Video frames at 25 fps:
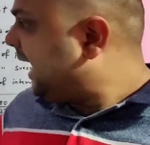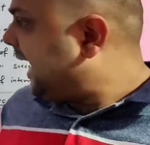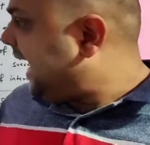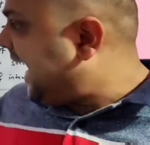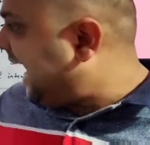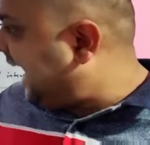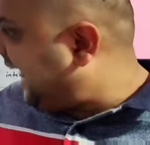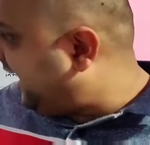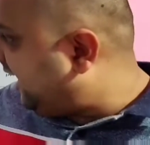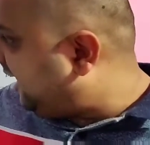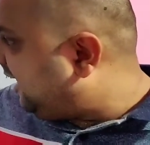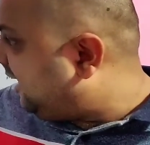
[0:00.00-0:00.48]

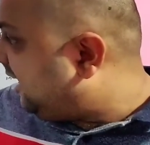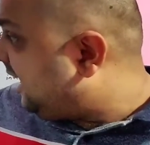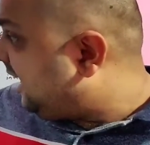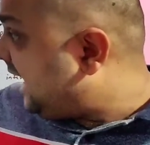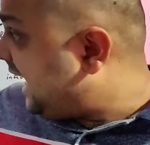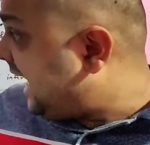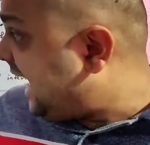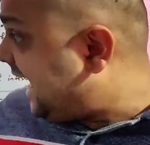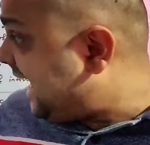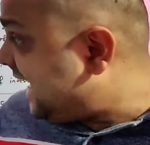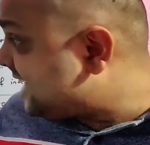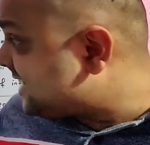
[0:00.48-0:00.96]
L,
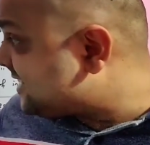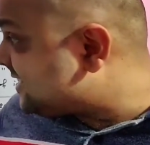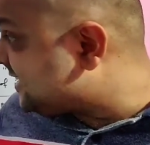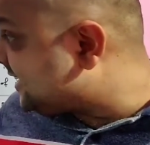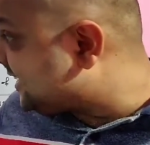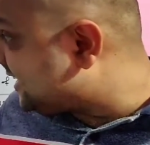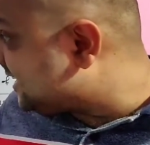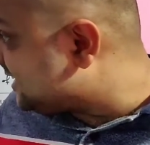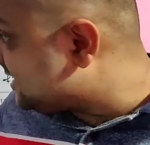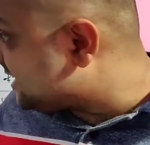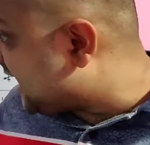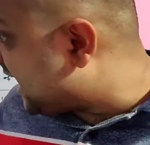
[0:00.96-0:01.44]
as
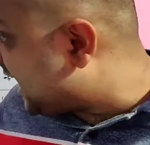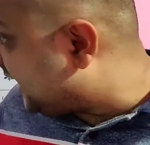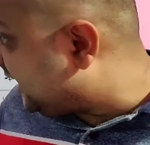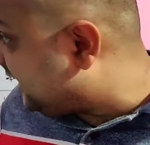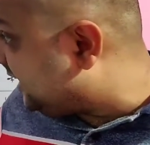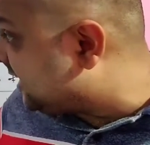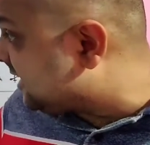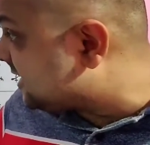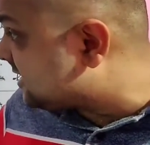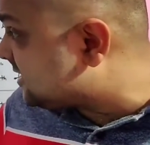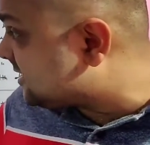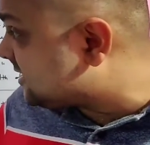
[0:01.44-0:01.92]
it is
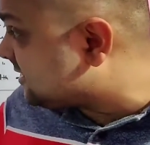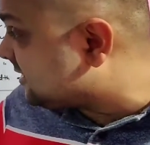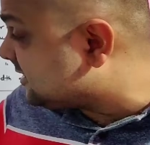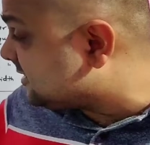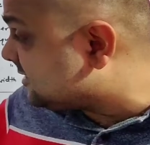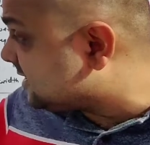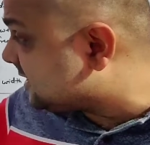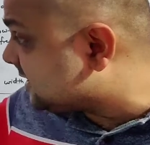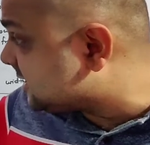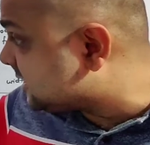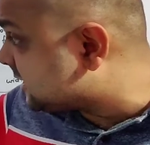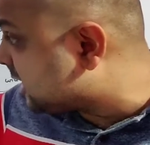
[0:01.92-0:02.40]
highest,
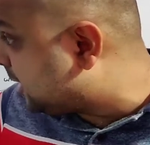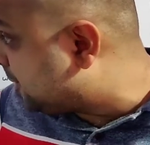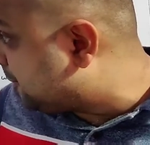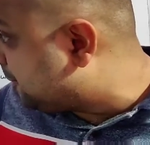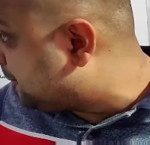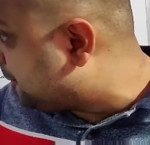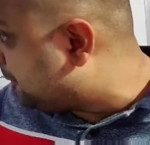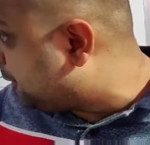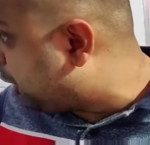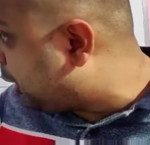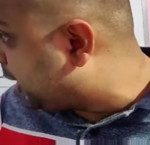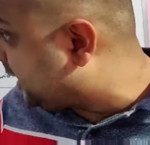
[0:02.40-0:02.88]
this is the
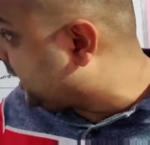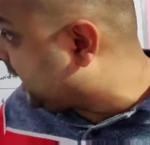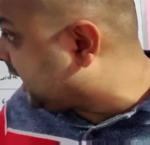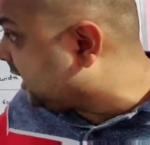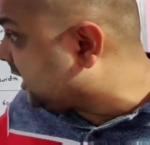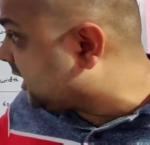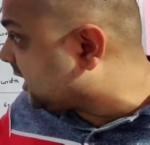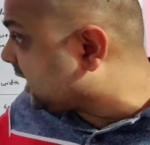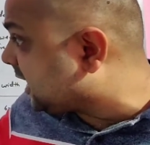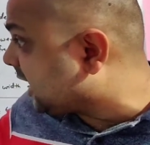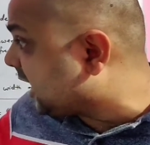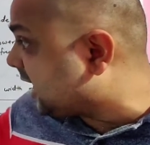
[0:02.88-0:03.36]
model
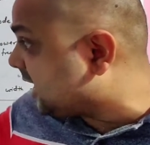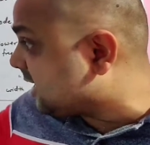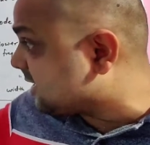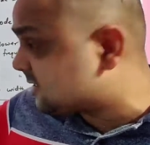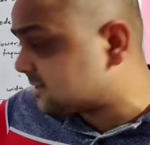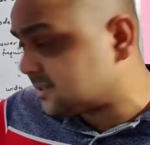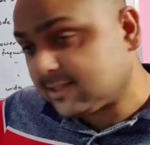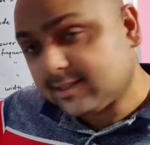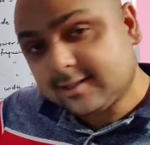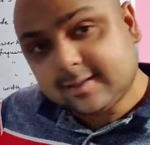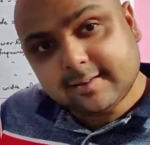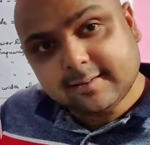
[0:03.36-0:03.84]

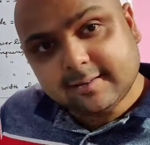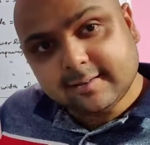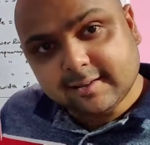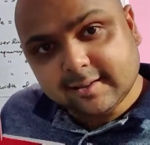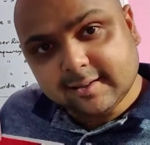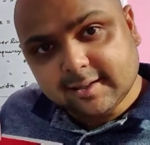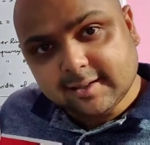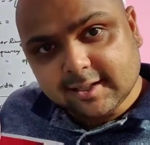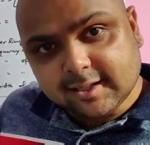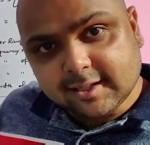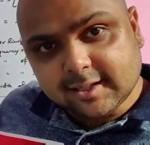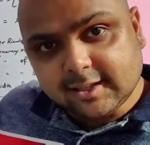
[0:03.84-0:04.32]
class.
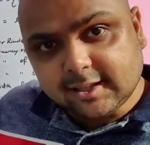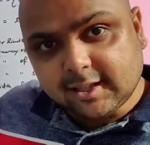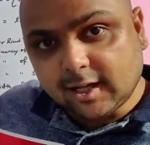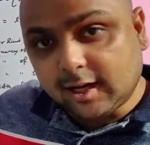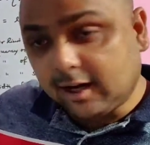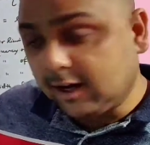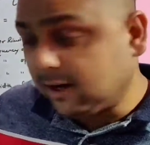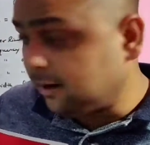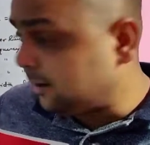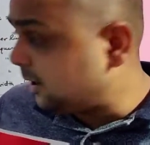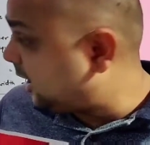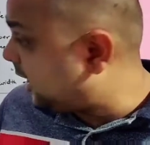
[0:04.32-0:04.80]
The
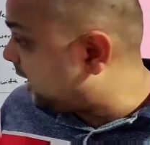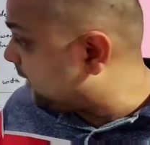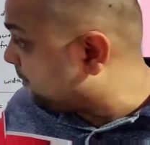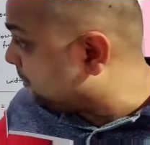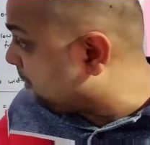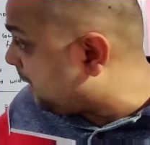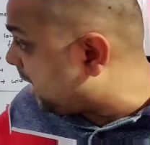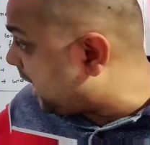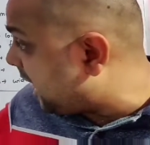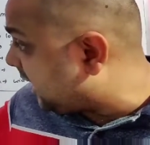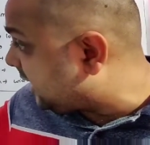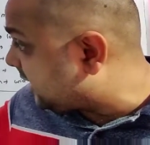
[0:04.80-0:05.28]

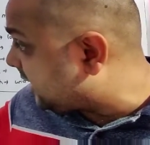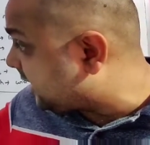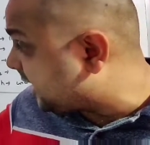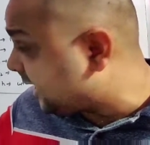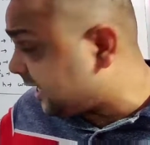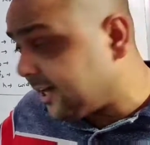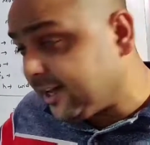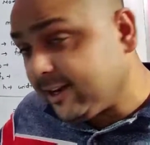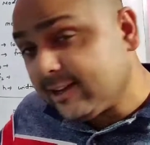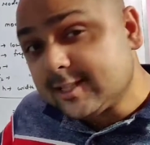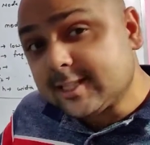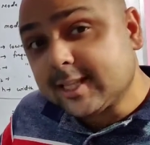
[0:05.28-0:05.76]
unmarked here
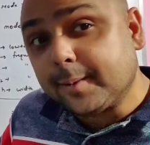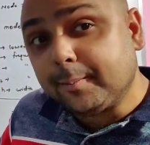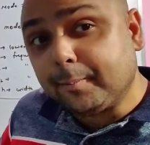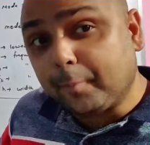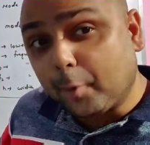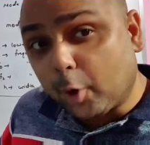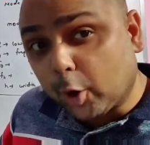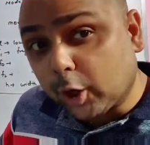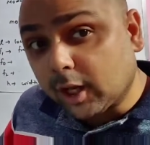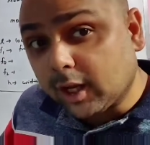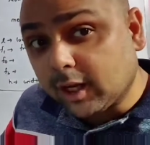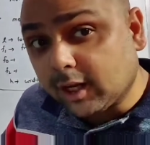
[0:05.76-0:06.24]
is the
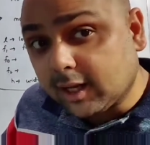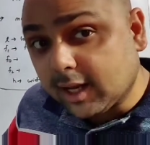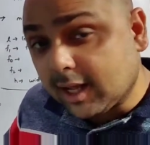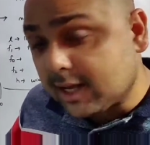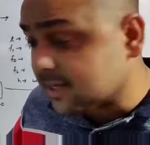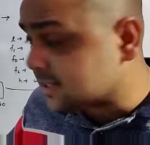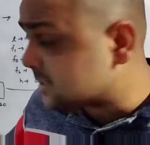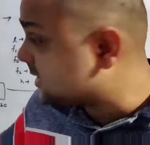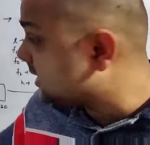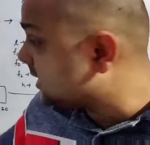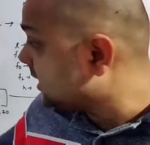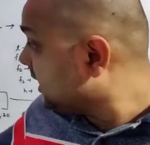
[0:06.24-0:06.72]
model
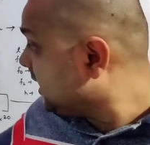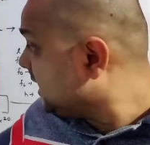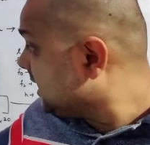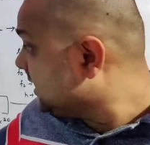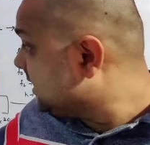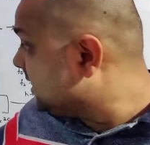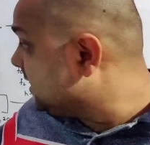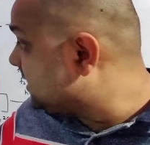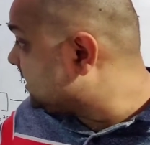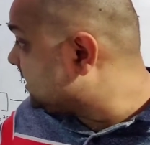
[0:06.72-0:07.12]
class. This